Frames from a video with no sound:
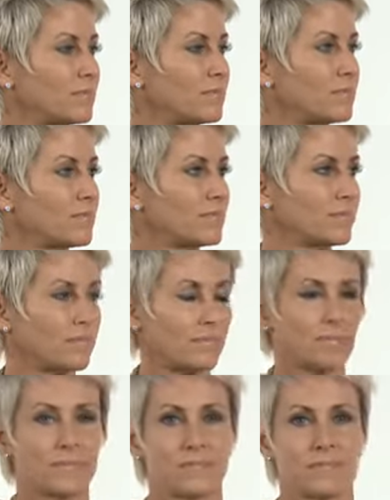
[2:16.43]

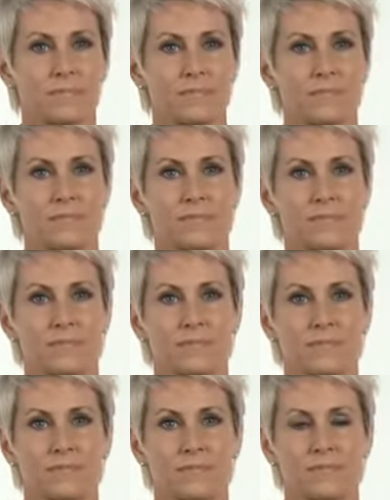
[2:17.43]

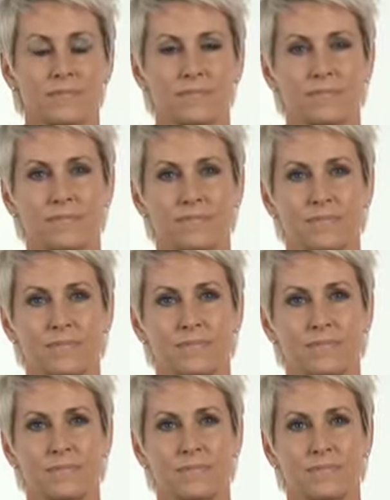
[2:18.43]

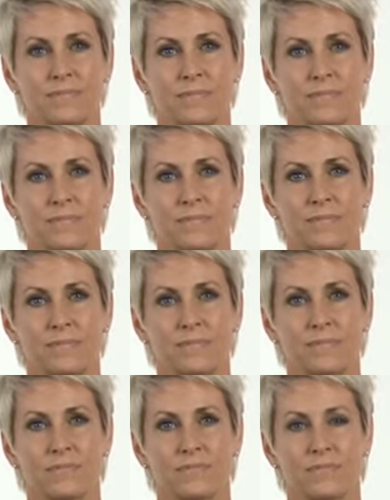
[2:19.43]

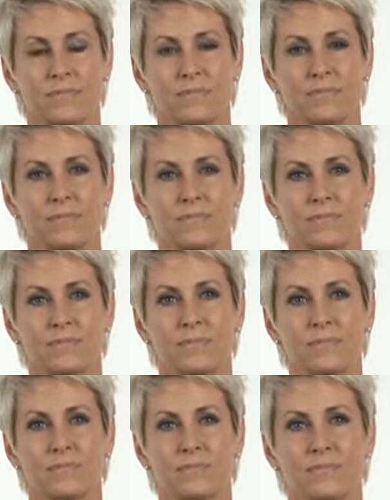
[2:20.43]

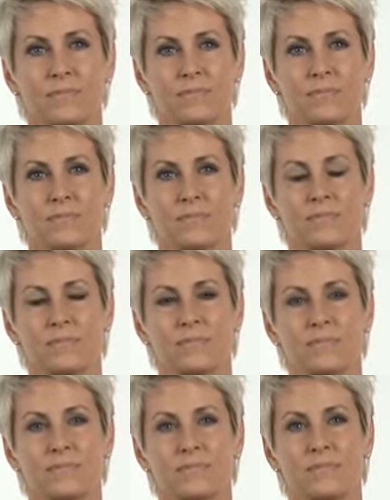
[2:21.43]

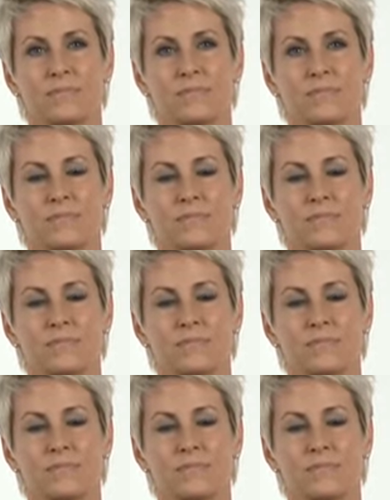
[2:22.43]
[no speech]